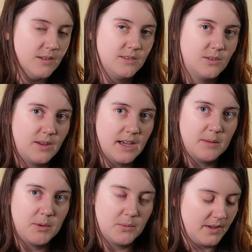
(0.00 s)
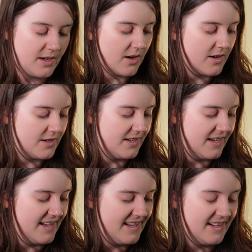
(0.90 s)
So that could be really hard to
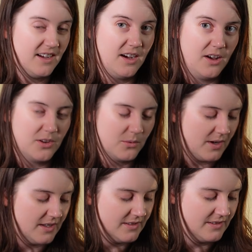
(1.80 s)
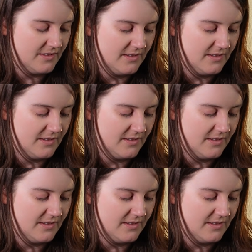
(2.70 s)
hit otherwise.